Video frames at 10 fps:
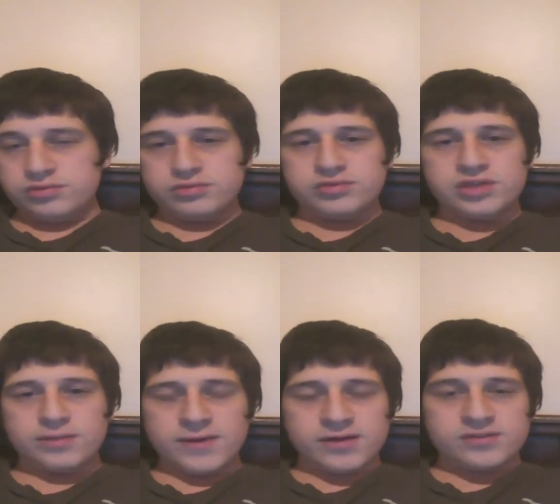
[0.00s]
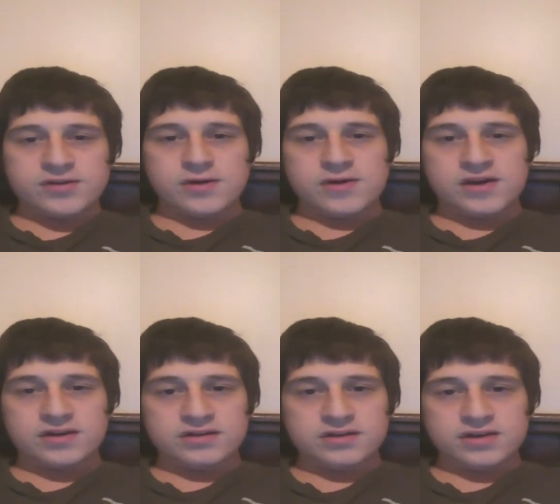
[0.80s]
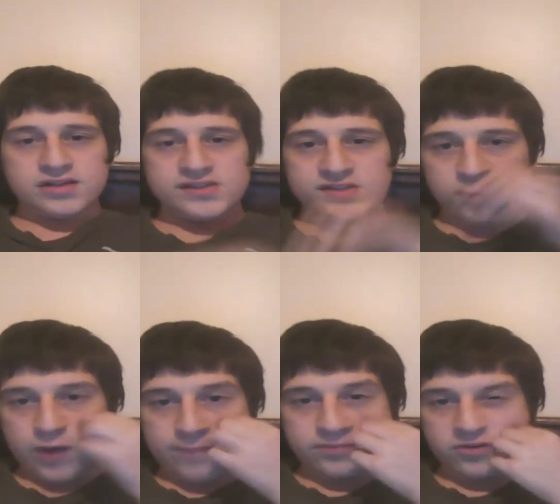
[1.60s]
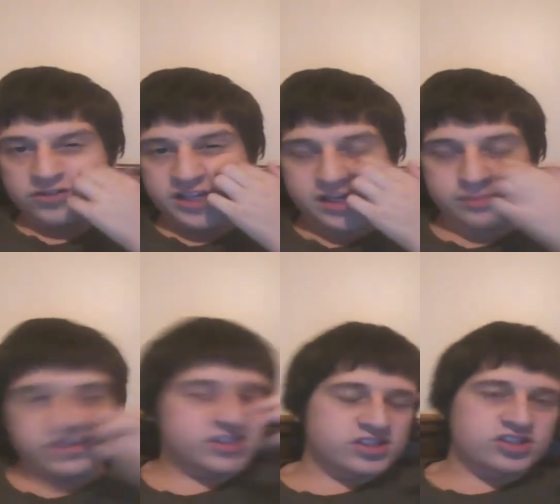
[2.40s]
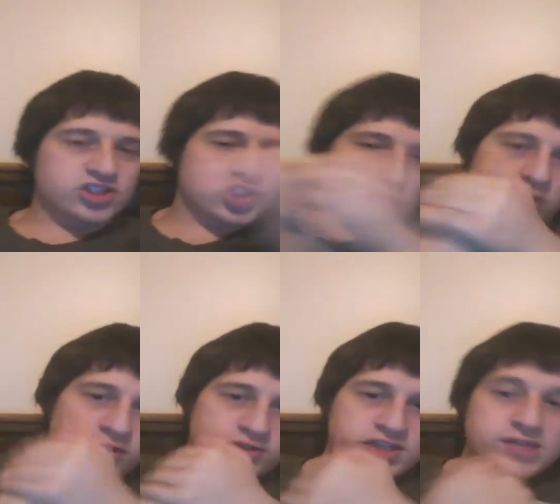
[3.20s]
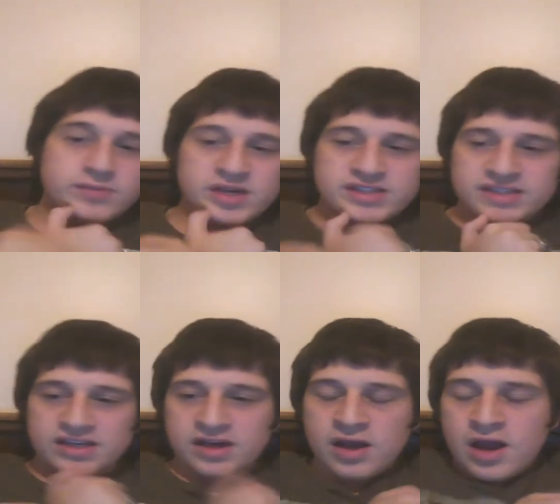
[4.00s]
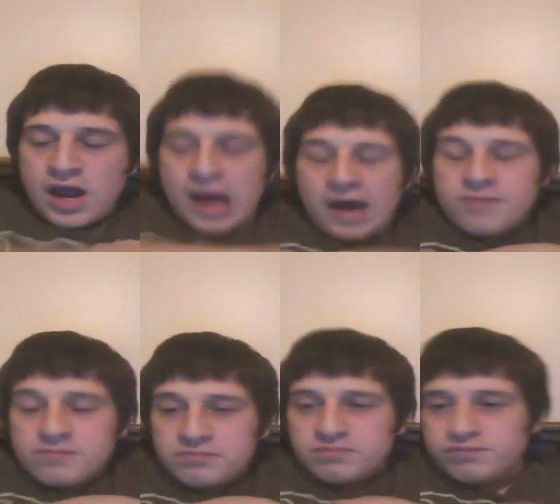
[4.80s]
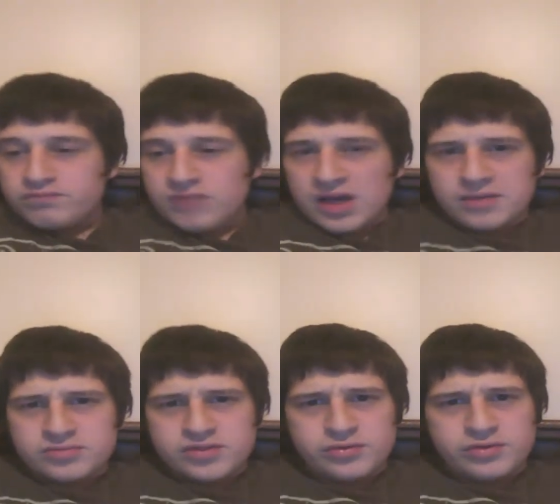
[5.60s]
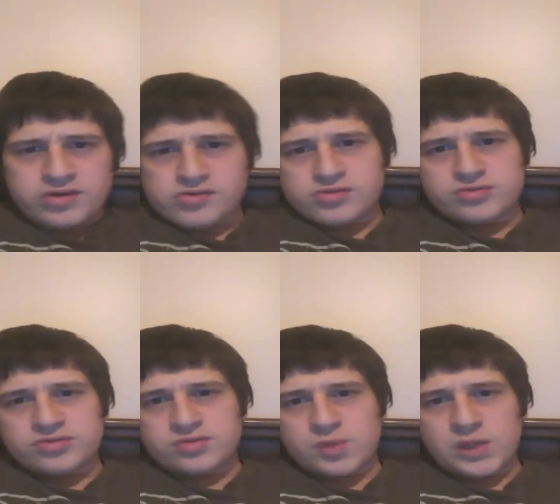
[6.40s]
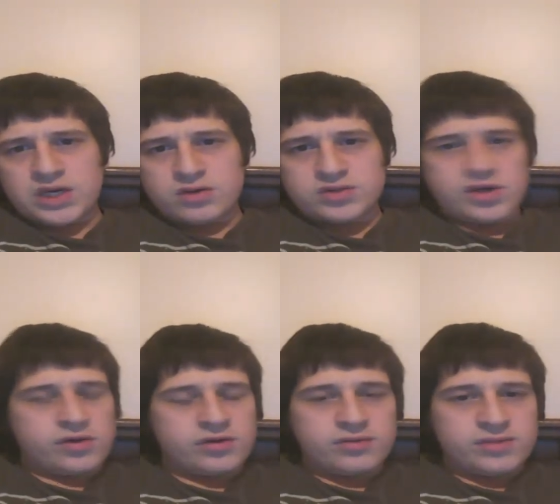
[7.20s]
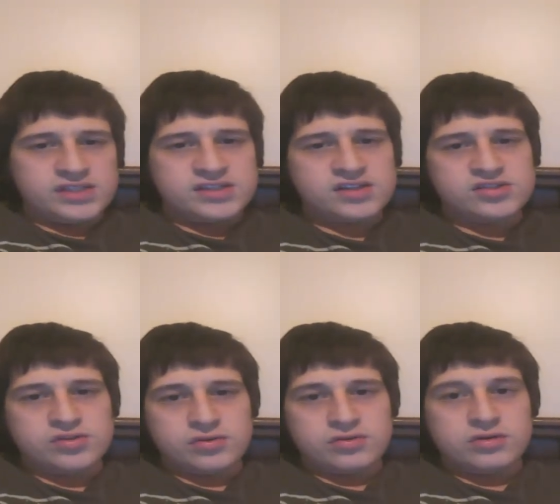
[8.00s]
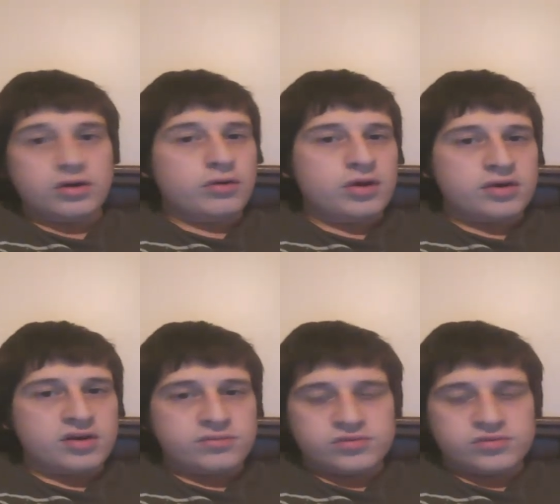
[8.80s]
Tyranitar, and it swept her team and just destroyed her team. And as I, I'm I'm two years, three years younger than my sister. No, I am.